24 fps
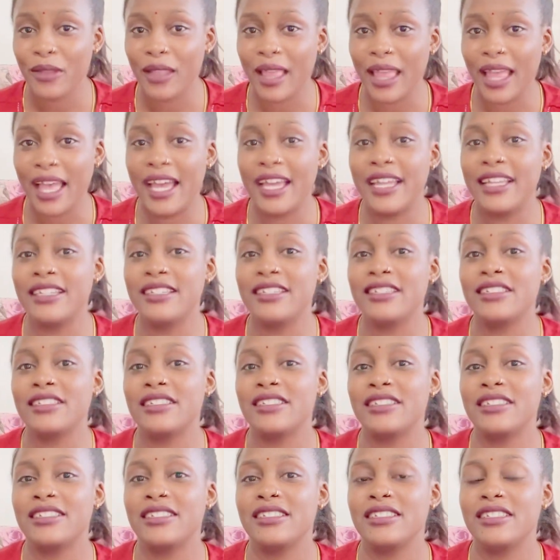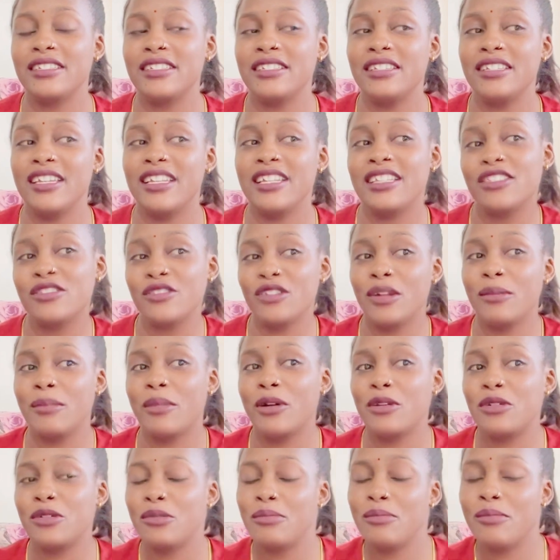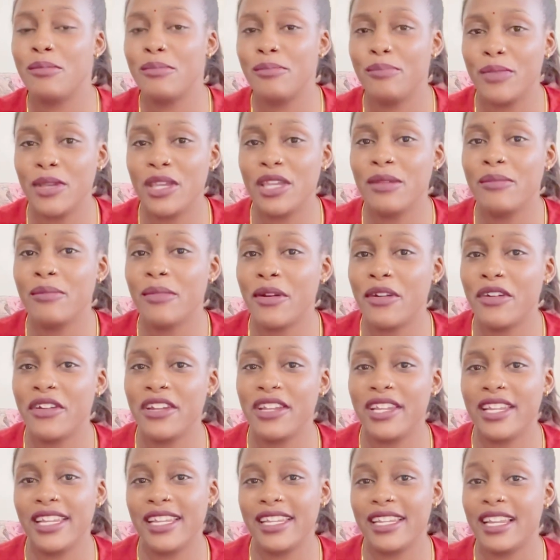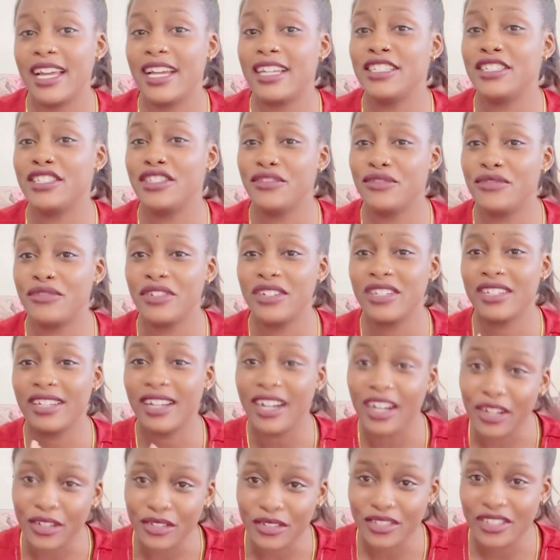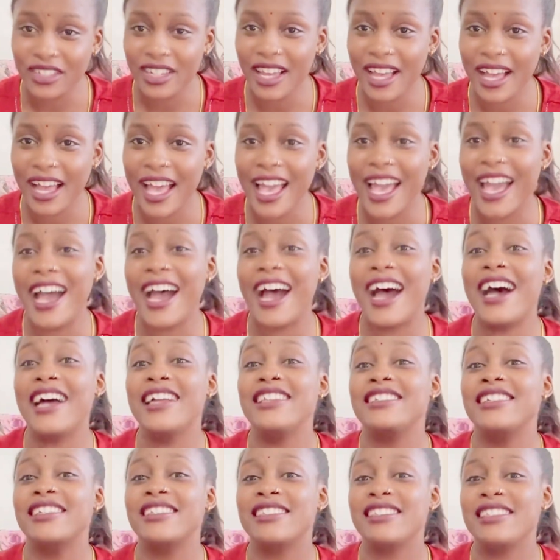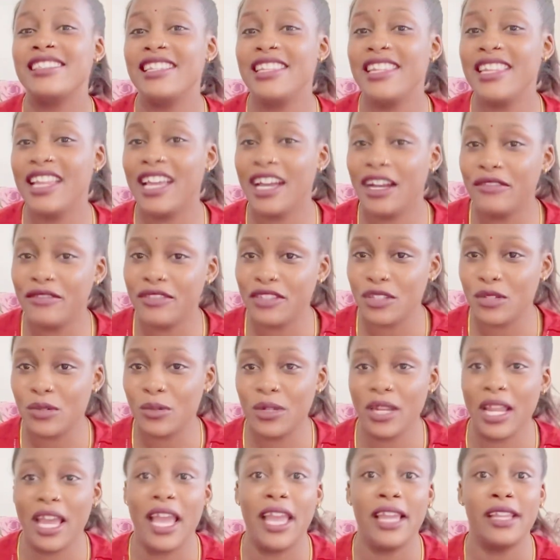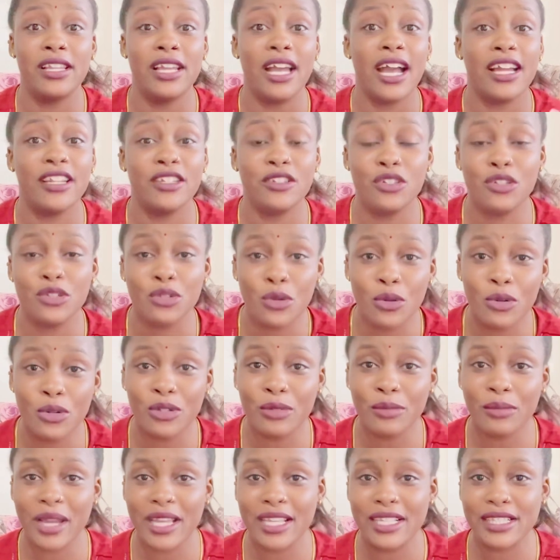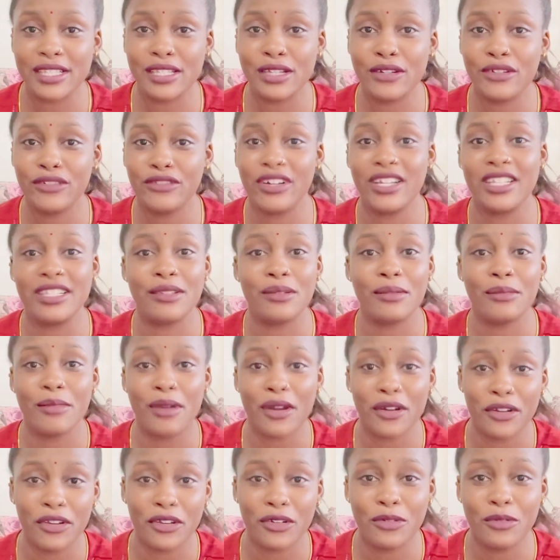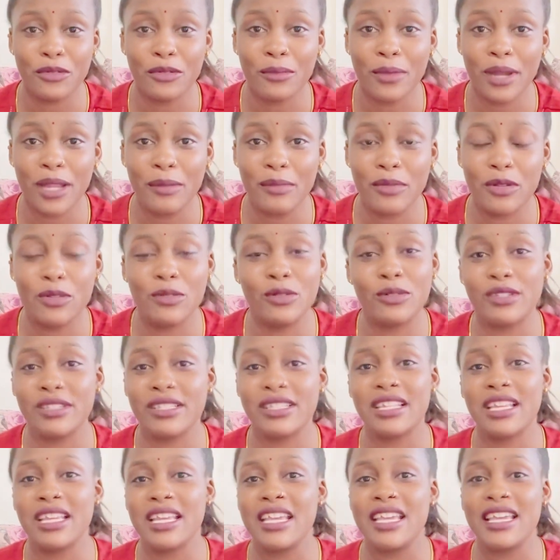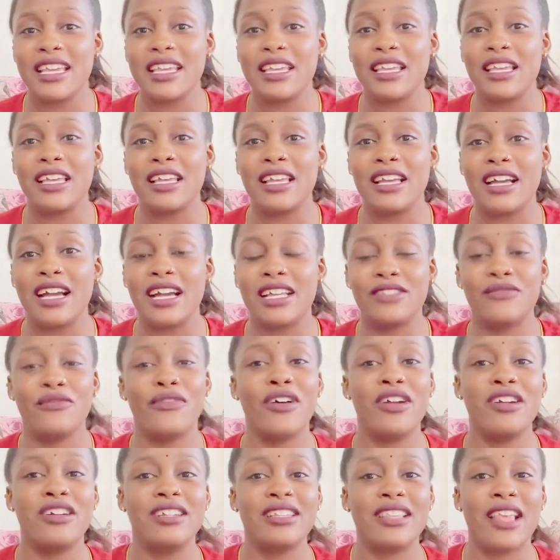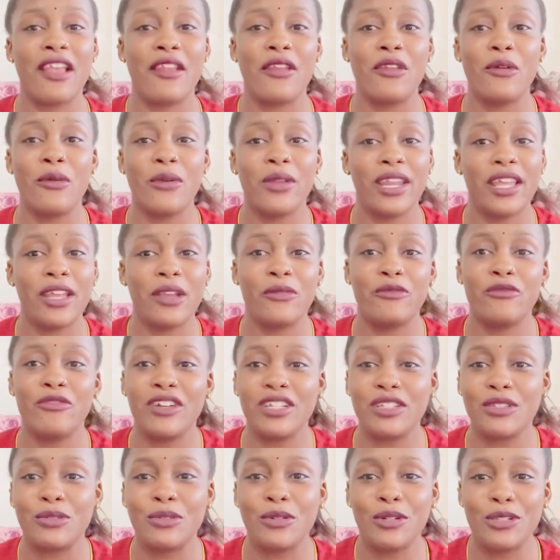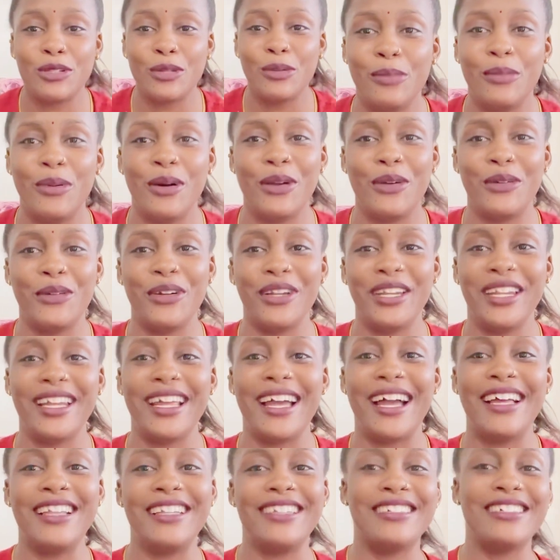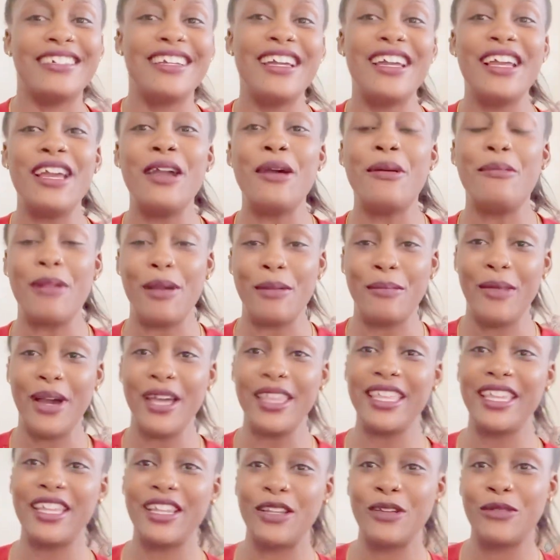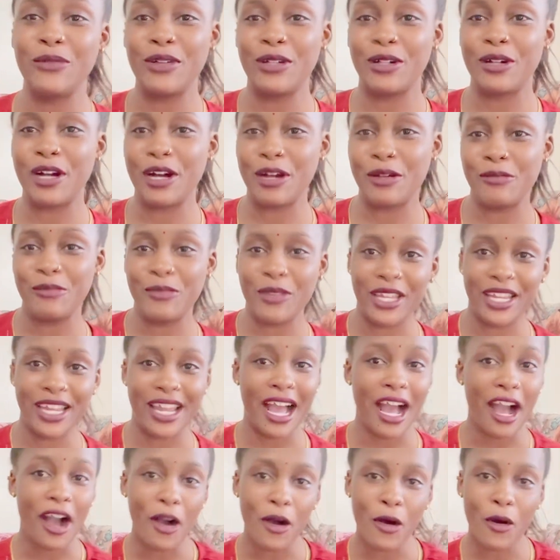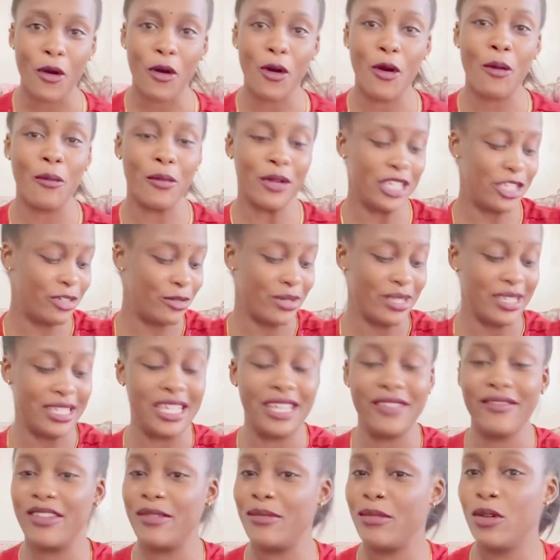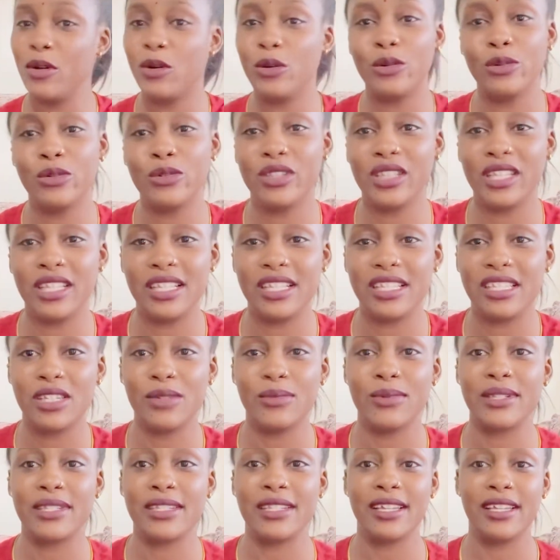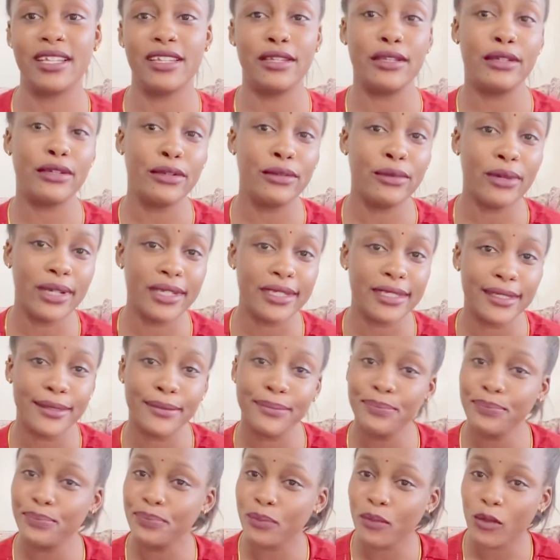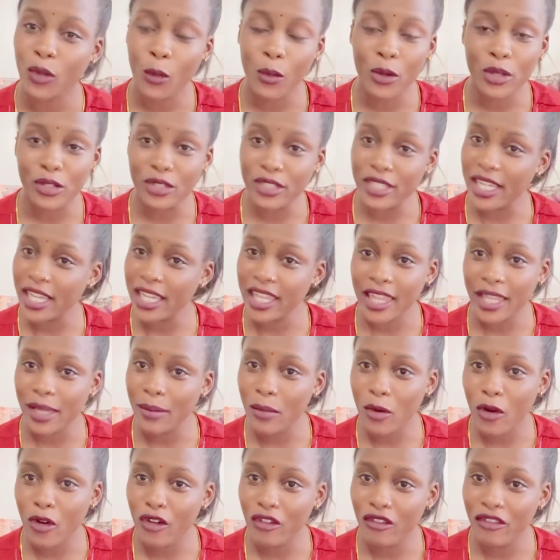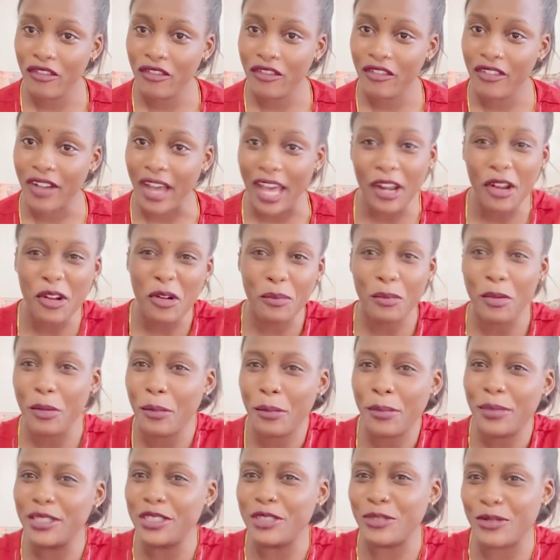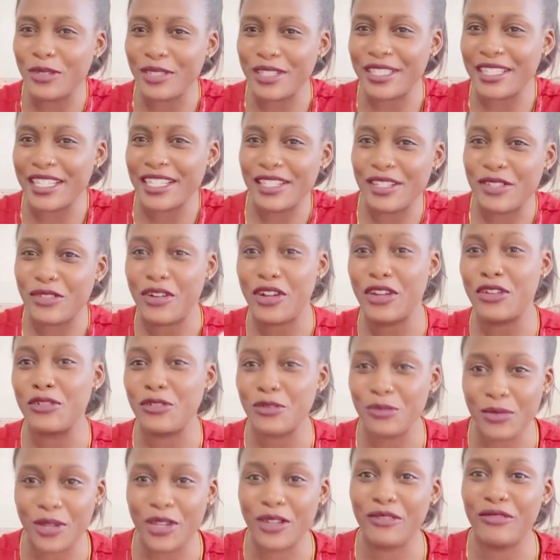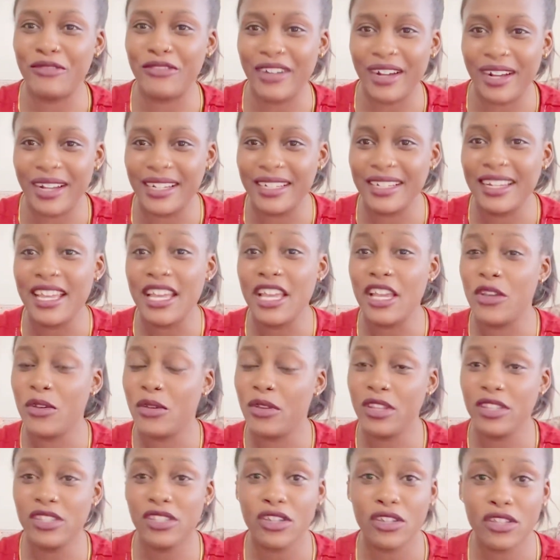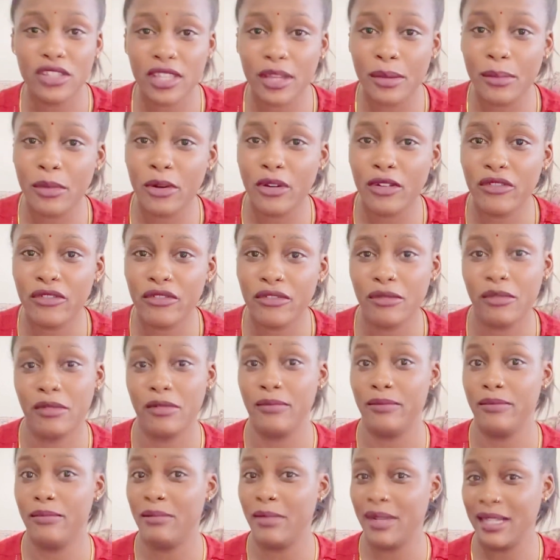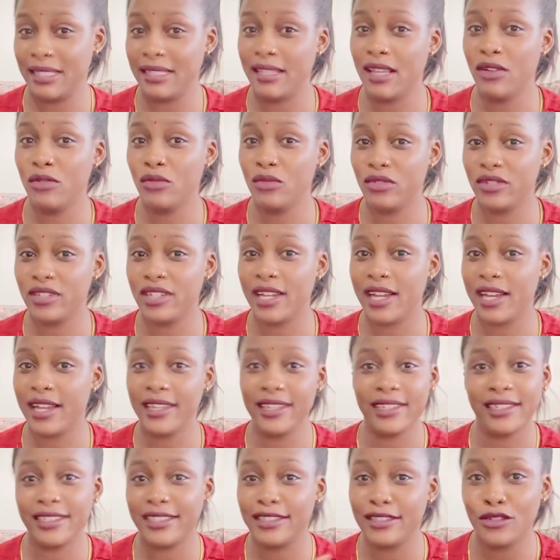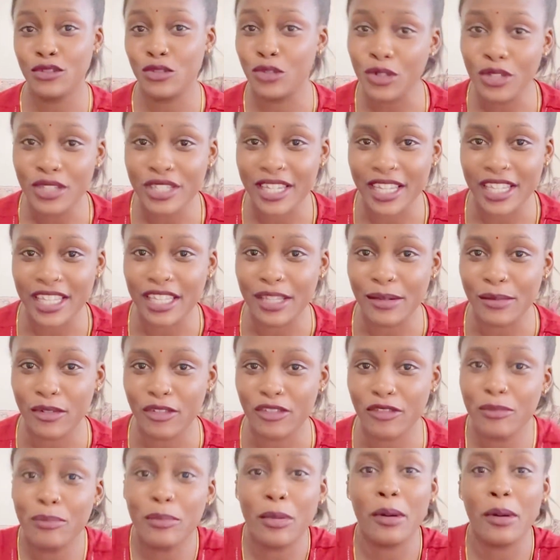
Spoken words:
And it's not about being married in a different culture. I just love it when I adorn myself as a married woman, because as far as I know, when I first got married and my mother-in-law welcomed me in her home, when she was giving me all this, she was like, you know what, when you take them off, I don't know, probably she was just trying to make fun, when you take them off, my son will die. Don't take them off.